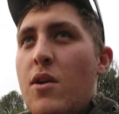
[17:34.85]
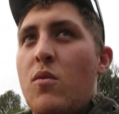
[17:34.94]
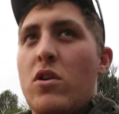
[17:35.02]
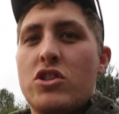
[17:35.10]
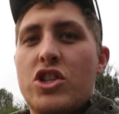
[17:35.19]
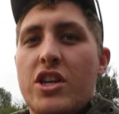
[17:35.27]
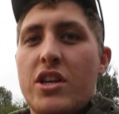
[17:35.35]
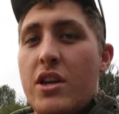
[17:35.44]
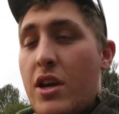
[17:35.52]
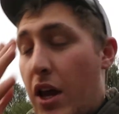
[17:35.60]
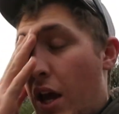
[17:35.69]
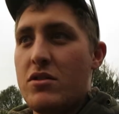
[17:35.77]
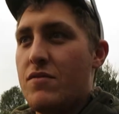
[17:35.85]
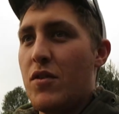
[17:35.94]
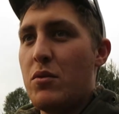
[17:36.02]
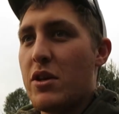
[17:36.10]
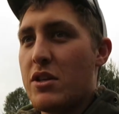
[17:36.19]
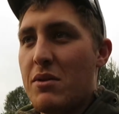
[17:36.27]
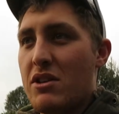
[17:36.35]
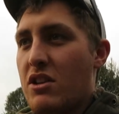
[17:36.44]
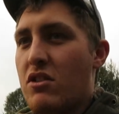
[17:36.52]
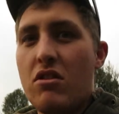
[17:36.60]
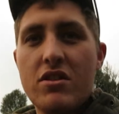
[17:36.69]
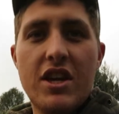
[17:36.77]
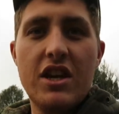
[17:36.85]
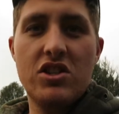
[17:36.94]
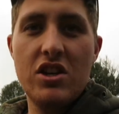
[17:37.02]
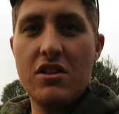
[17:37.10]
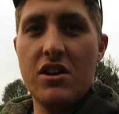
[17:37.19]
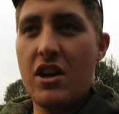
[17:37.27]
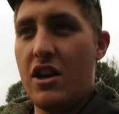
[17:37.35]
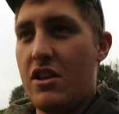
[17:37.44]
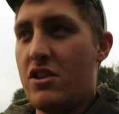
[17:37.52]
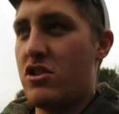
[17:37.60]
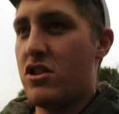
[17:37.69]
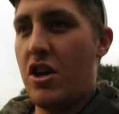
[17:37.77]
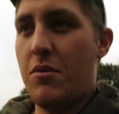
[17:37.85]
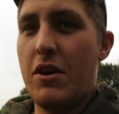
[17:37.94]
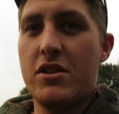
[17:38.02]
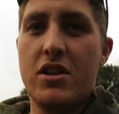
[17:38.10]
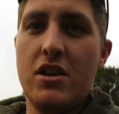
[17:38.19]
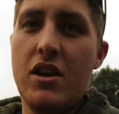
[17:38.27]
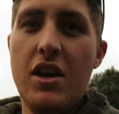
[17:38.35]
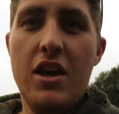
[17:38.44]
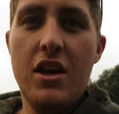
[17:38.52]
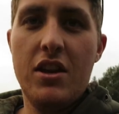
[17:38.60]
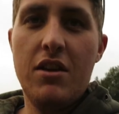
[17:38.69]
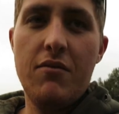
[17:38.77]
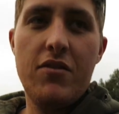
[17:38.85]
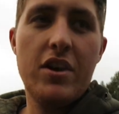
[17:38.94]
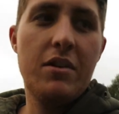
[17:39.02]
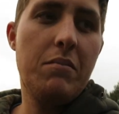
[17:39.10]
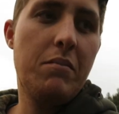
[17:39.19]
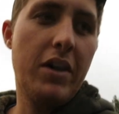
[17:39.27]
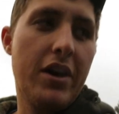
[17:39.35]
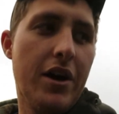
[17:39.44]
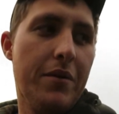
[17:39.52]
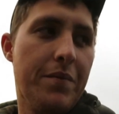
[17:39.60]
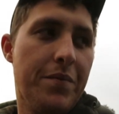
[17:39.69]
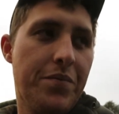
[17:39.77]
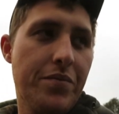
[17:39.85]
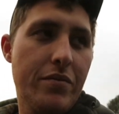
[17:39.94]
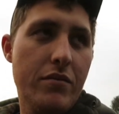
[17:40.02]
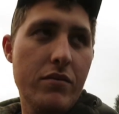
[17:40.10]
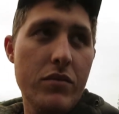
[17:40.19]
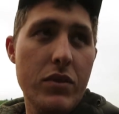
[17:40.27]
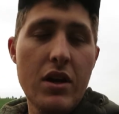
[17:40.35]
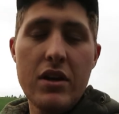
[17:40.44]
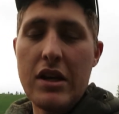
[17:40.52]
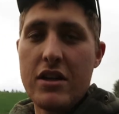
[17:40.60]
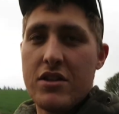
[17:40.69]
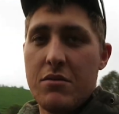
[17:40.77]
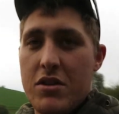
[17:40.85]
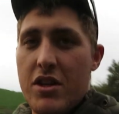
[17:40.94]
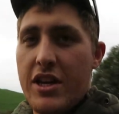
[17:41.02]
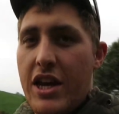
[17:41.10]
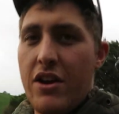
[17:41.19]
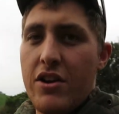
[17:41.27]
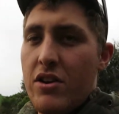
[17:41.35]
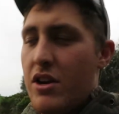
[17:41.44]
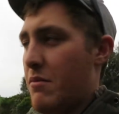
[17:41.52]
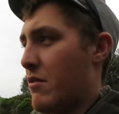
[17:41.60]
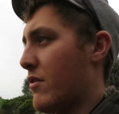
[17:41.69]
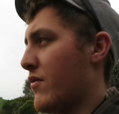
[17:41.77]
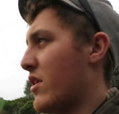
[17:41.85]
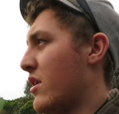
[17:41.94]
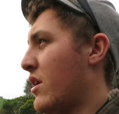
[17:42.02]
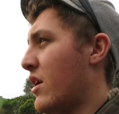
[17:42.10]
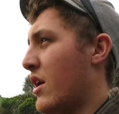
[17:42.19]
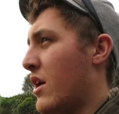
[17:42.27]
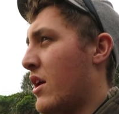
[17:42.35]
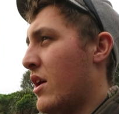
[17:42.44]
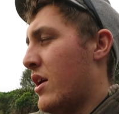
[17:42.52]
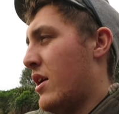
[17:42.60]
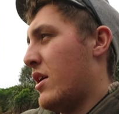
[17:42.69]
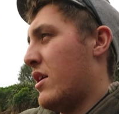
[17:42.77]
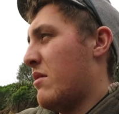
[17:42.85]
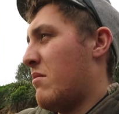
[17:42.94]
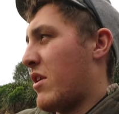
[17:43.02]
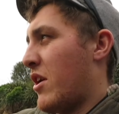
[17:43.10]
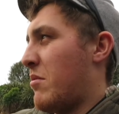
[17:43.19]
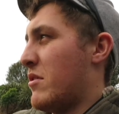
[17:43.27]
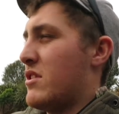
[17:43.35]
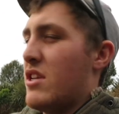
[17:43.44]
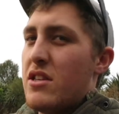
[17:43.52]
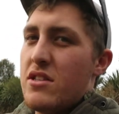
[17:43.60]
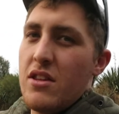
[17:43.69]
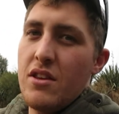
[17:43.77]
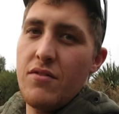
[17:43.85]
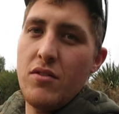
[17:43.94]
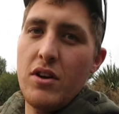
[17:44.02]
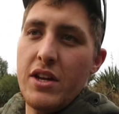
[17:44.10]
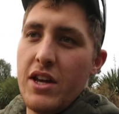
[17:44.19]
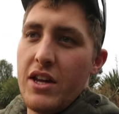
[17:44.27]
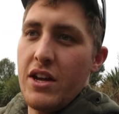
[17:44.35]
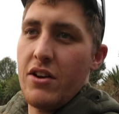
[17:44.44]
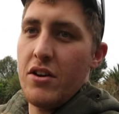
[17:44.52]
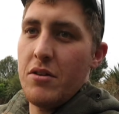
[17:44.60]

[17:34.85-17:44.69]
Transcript: watching. I was fully expecting not to catch anything and then just go back to nymphing, but um, yeah, so I'm just gonna carry on up the river. My GoPro's dead, so therefore I can't carry